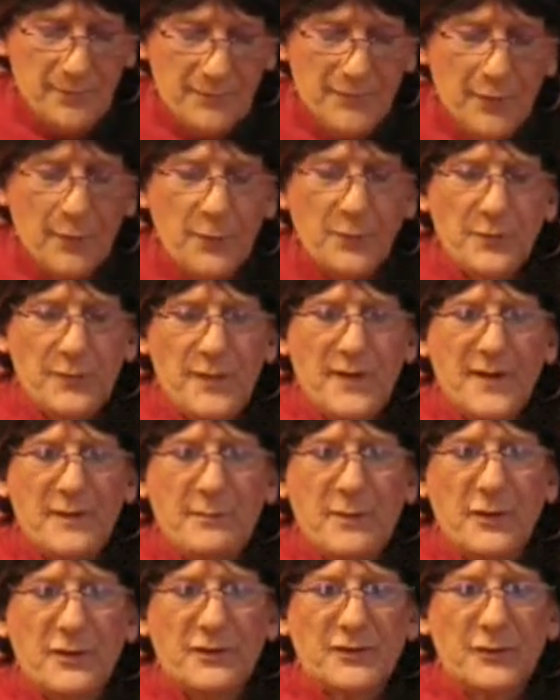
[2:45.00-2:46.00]
The whole thing
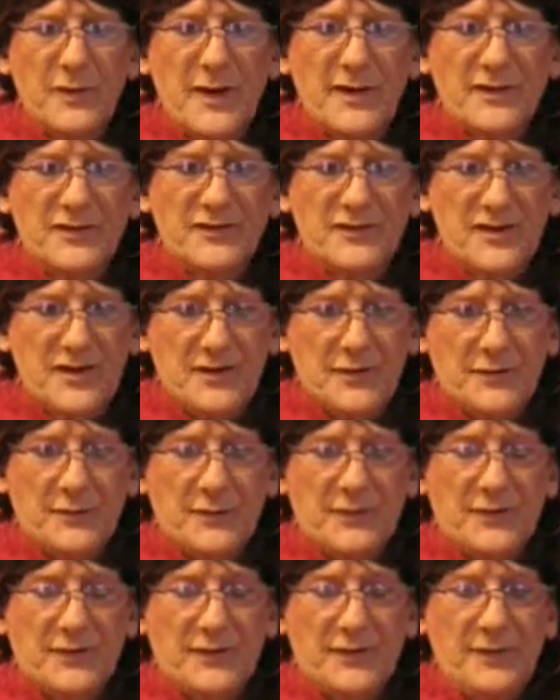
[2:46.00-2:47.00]
about
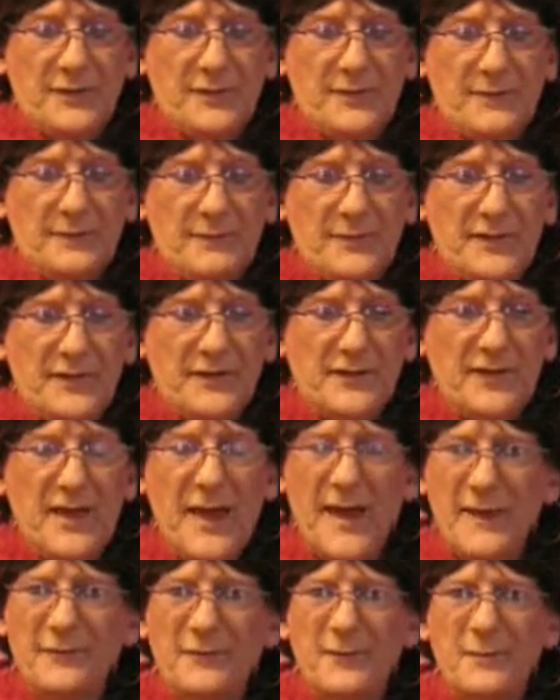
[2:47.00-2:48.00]
transgenders is
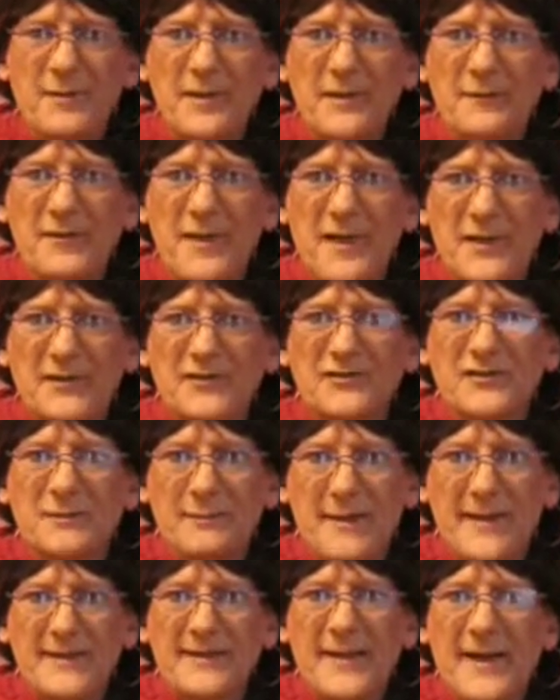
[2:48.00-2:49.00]
you have to be of age
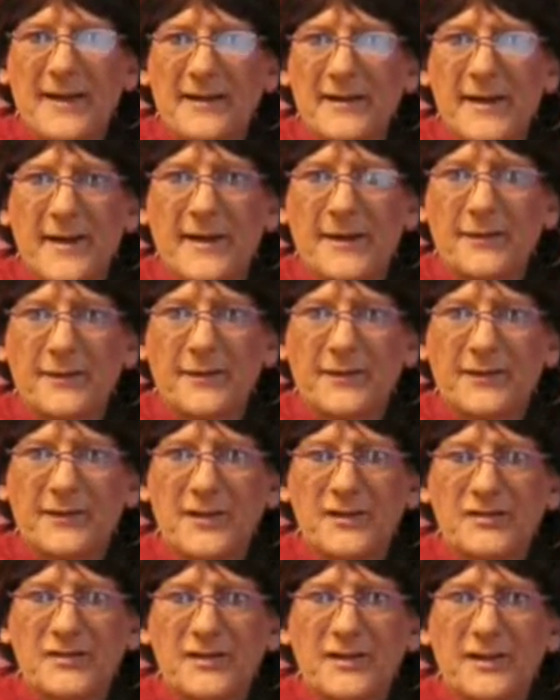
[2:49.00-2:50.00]
to make that kind of
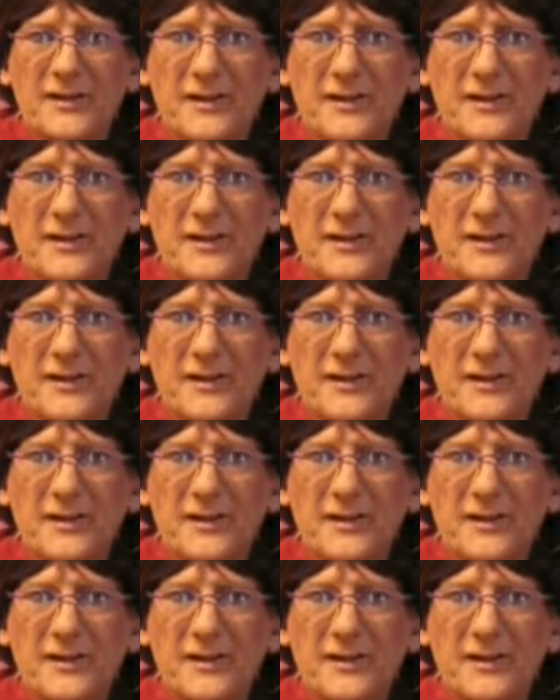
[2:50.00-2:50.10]
decision.